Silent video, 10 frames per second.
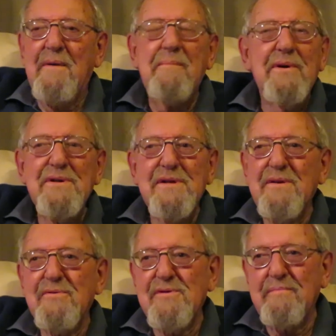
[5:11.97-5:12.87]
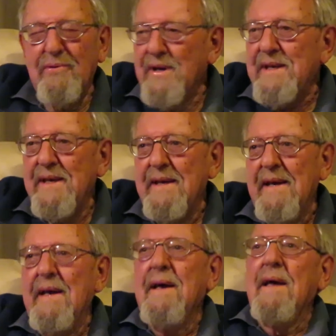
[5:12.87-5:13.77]
person who was appointed,
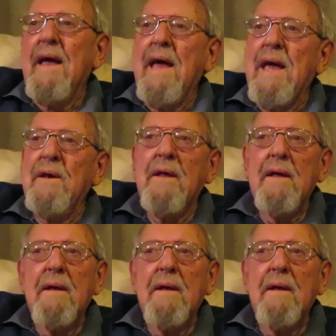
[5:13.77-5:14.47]
and